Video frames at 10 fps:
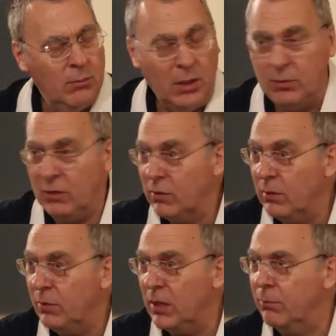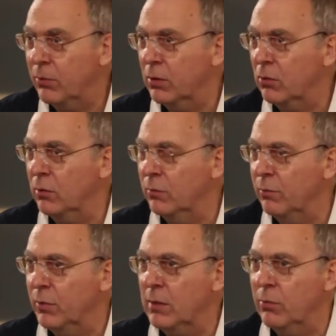maybe even a big group
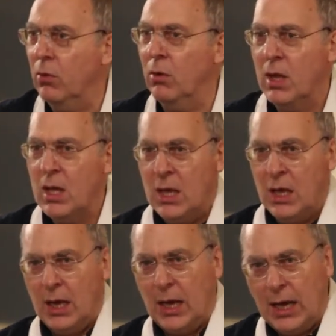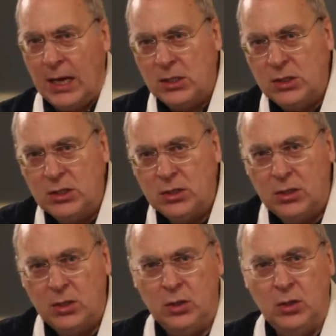of people, and
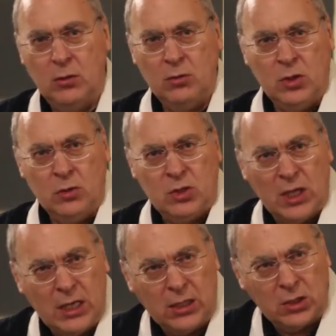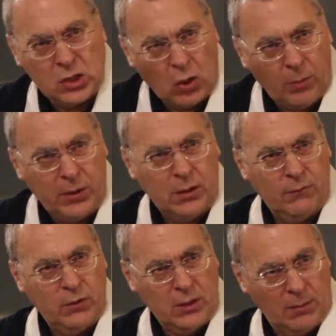you take a topic
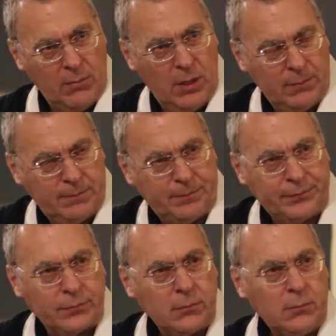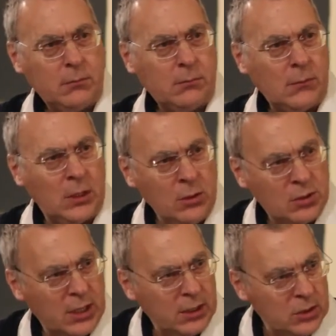of the Dhamma, you
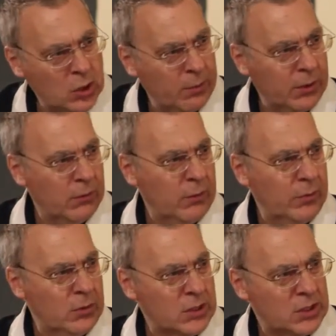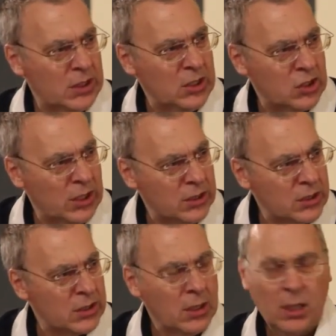take a topic of the Buddha's
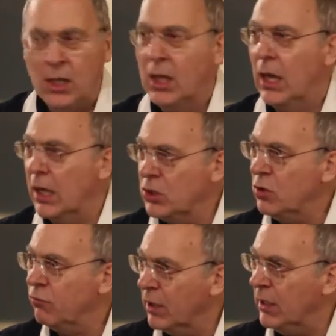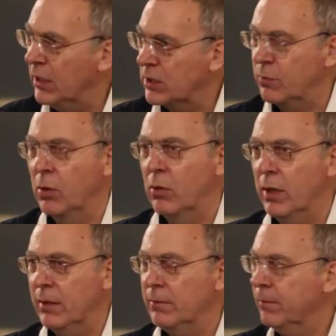teachings, and you really explore it.